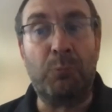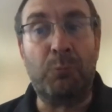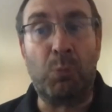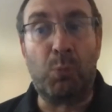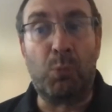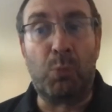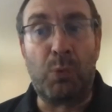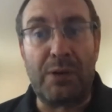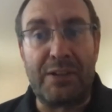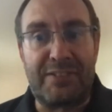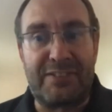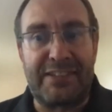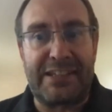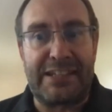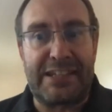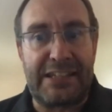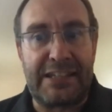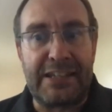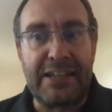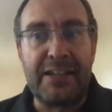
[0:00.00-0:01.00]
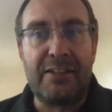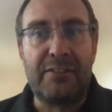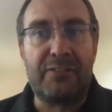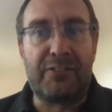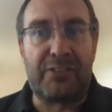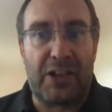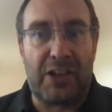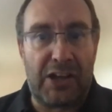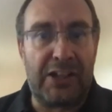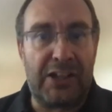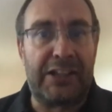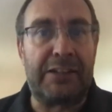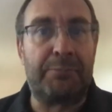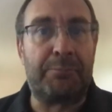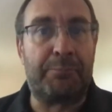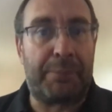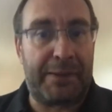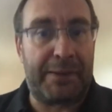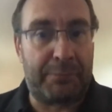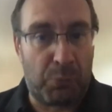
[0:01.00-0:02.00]
we see
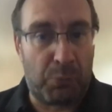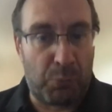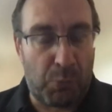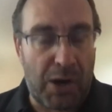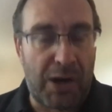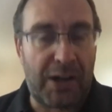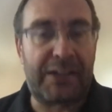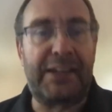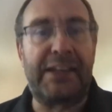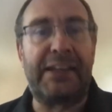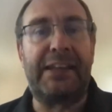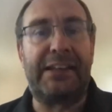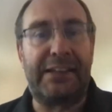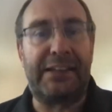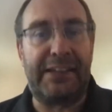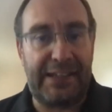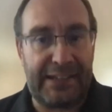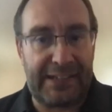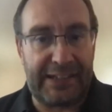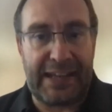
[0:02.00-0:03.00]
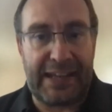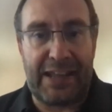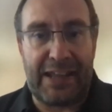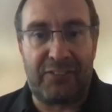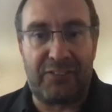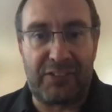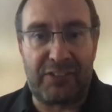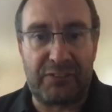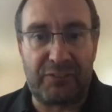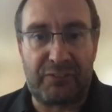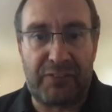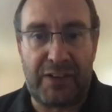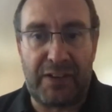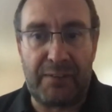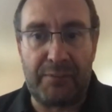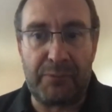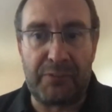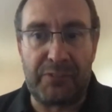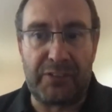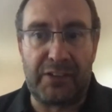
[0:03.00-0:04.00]
certainly people working in accounting
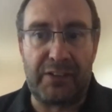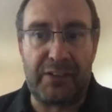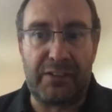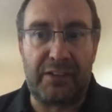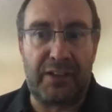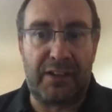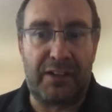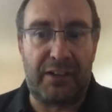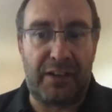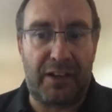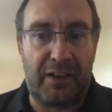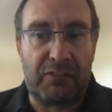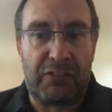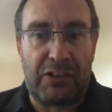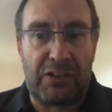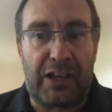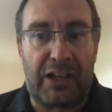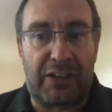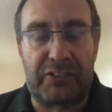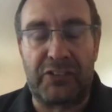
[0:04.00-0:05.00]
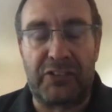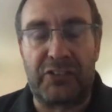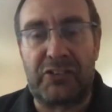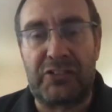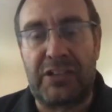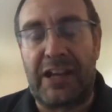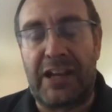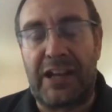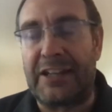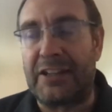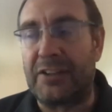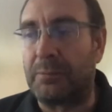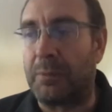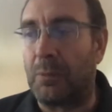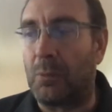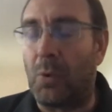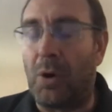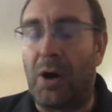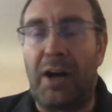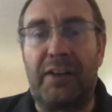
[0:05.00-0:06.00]
firms are reluctant to change.
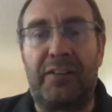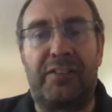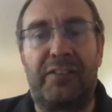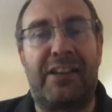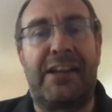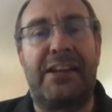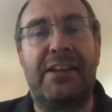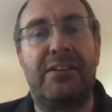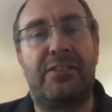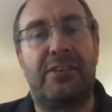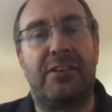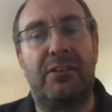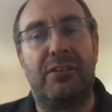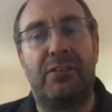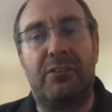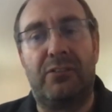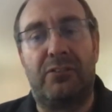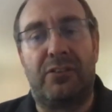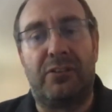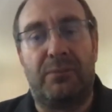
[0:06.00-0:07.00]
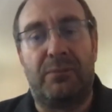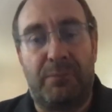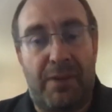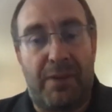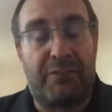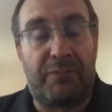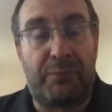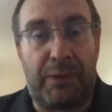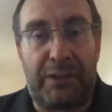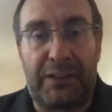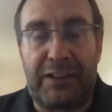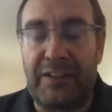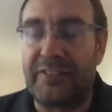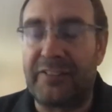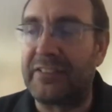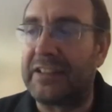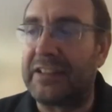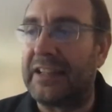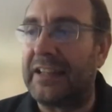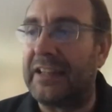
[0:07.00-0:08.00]
But what I'd say to everybody
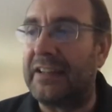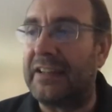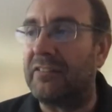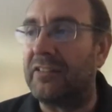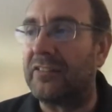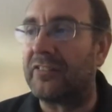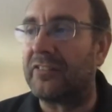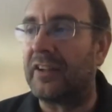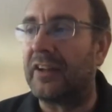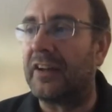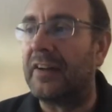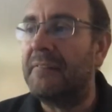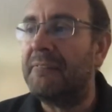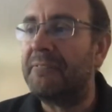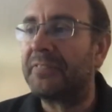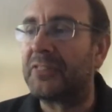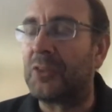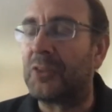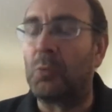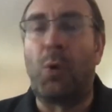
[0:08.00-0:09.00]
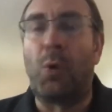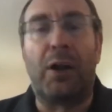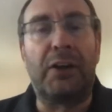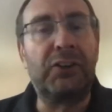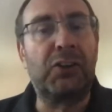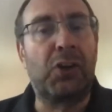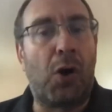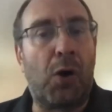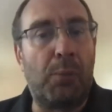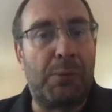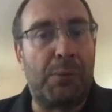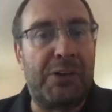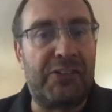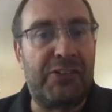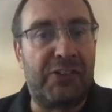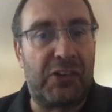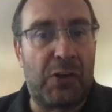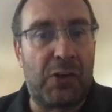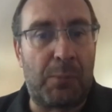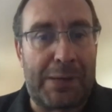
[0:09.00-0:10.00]
listening here is that the one common
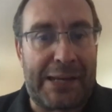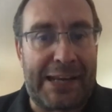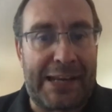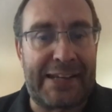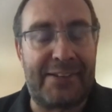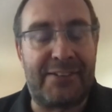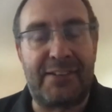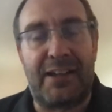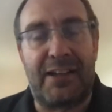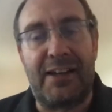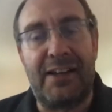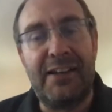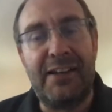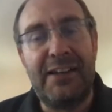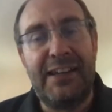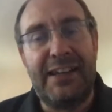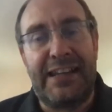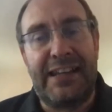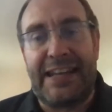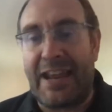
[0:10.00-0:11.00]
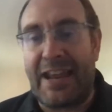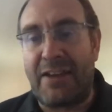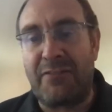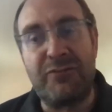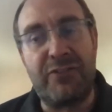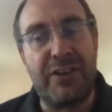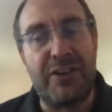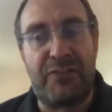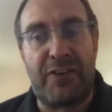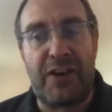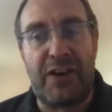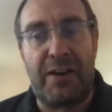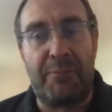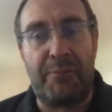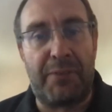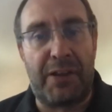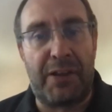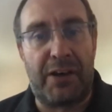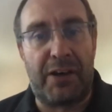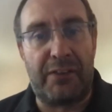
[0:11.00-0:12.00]
denominator in every
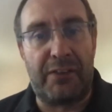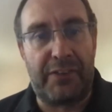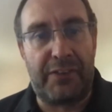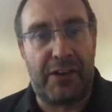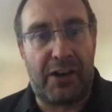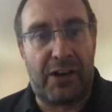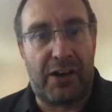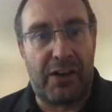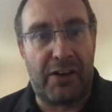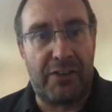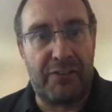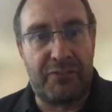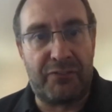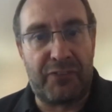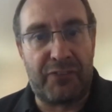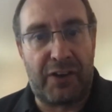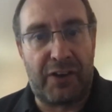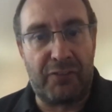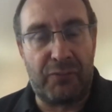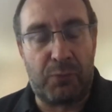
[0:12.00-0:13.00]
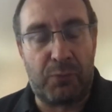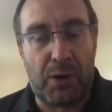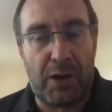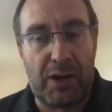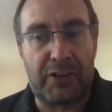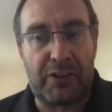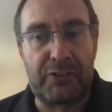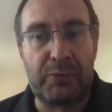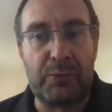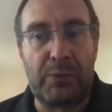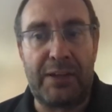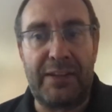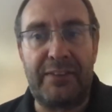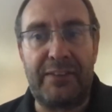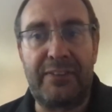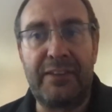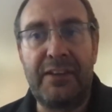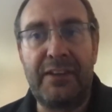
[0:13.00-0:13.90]
firm that I've worked with